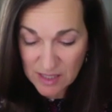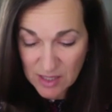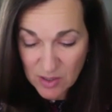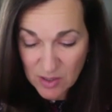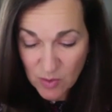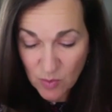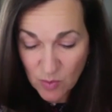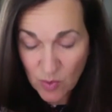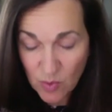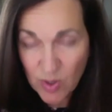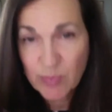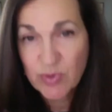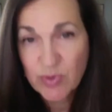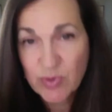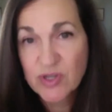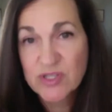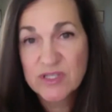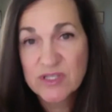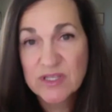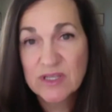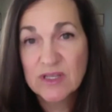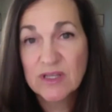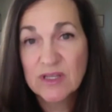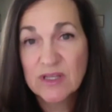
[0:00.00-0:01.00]
one
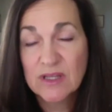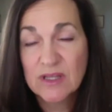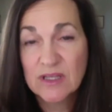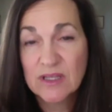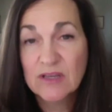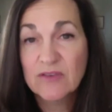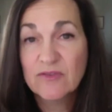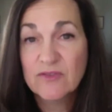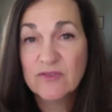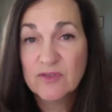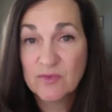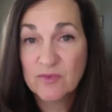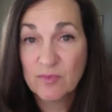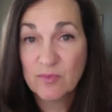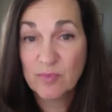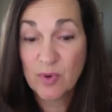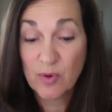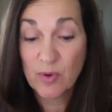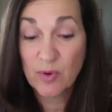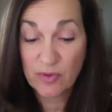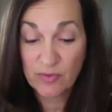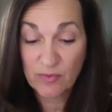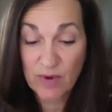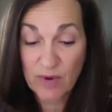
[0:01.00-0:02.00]
person lived both
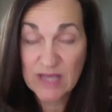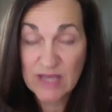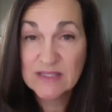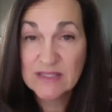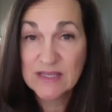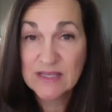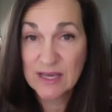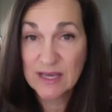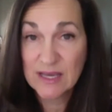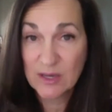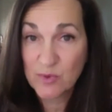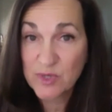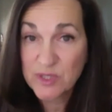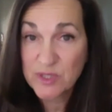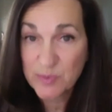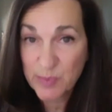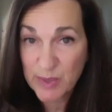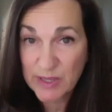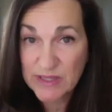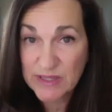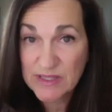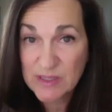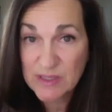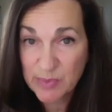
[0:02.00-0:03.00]
rights and
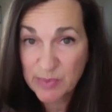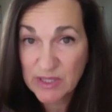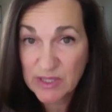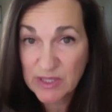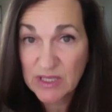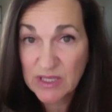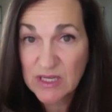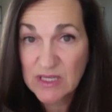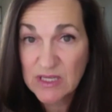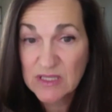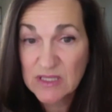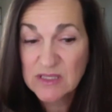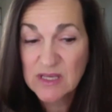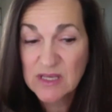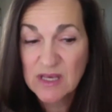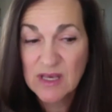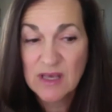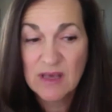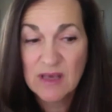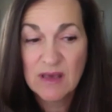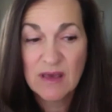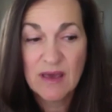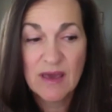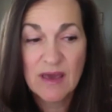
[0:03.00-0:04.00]
responsibilities.
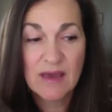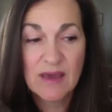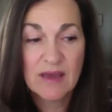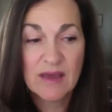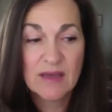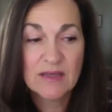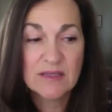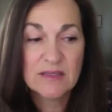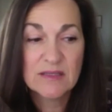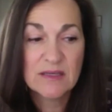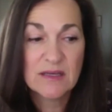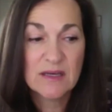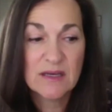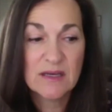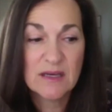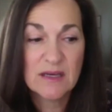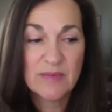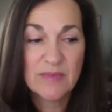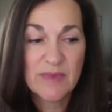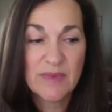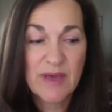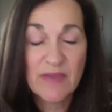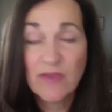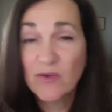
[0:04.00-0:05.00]
And
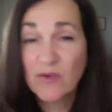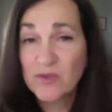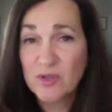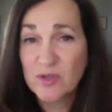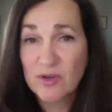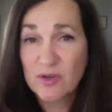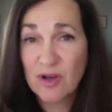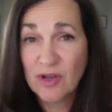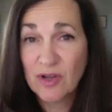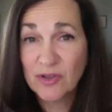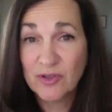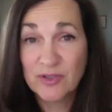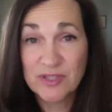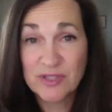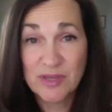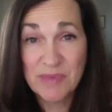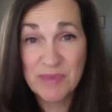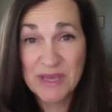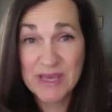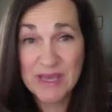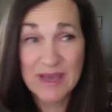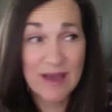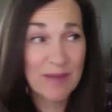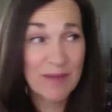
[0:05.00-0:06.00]
those are called, to me,
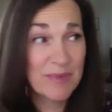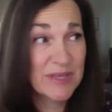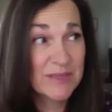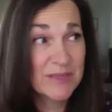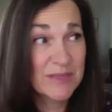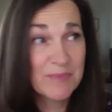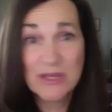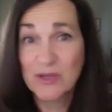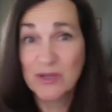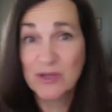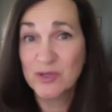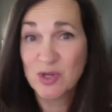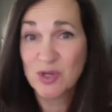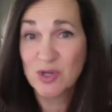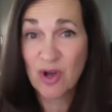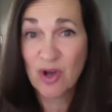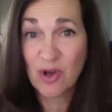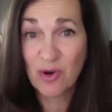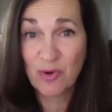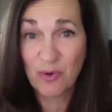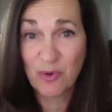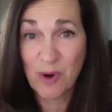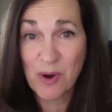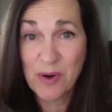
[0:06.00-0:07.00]
those are called
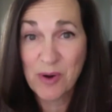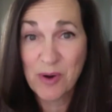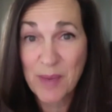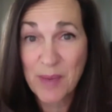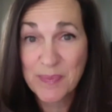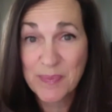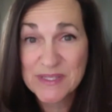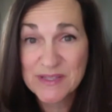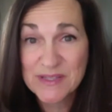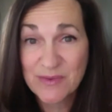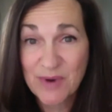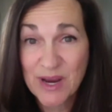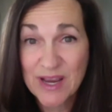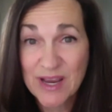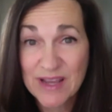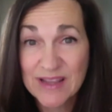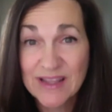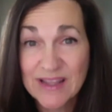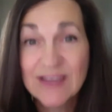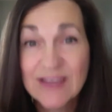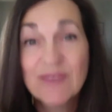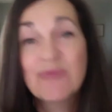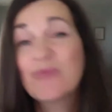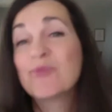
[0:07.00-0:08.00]
grown-ups, right?
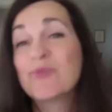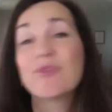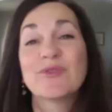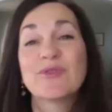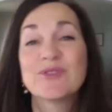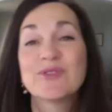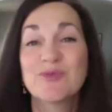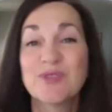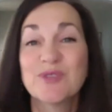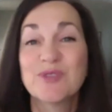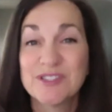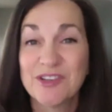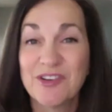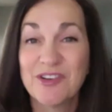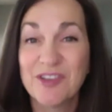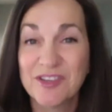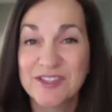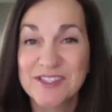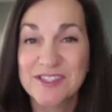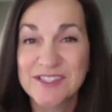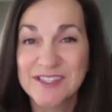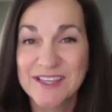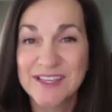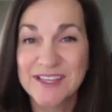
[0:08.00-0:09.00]
Those are adults.
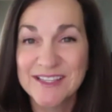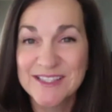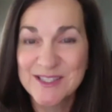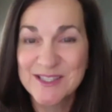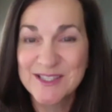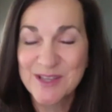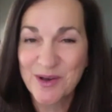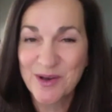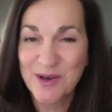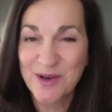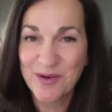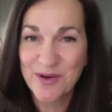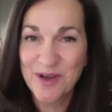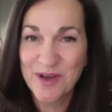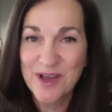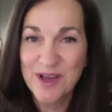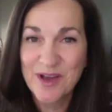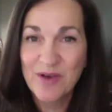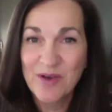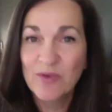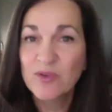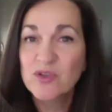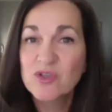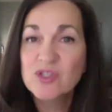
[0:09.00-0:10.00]
And so
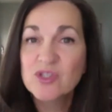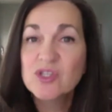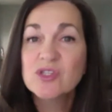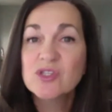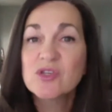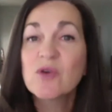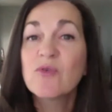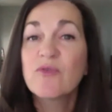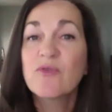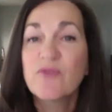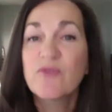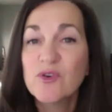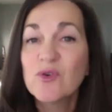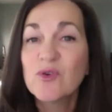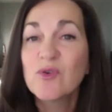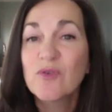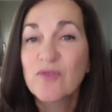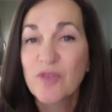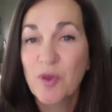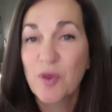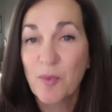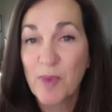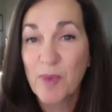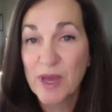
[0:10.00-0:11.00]
there's just so few of them
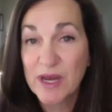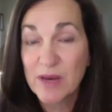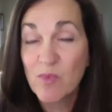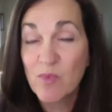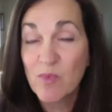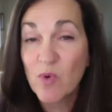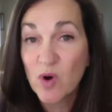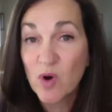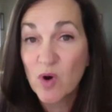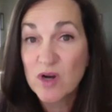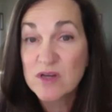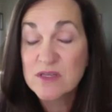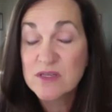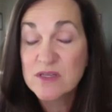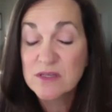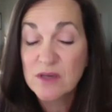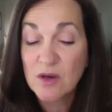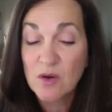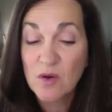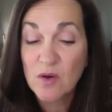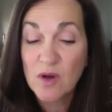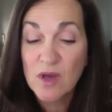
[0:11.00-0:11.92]
anymore. So